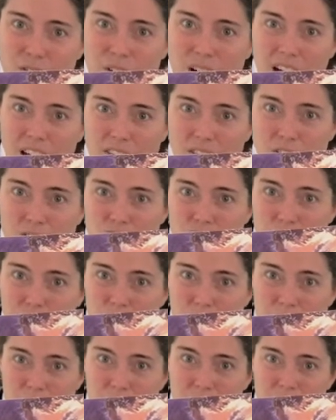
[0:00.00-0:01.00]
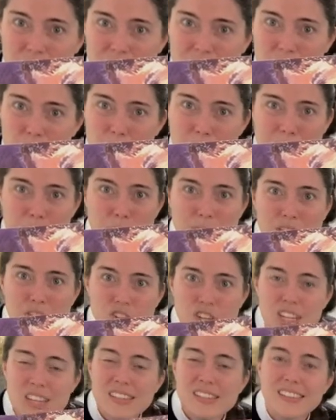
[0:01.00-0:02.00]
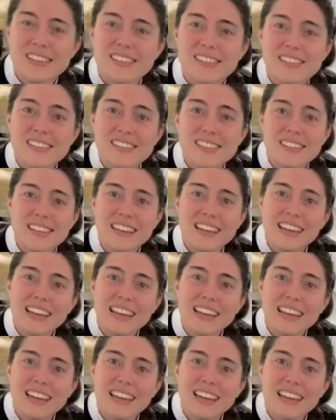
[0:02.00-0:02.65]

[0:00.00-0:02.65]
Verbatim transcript: Father Joseph and the baby Jesus.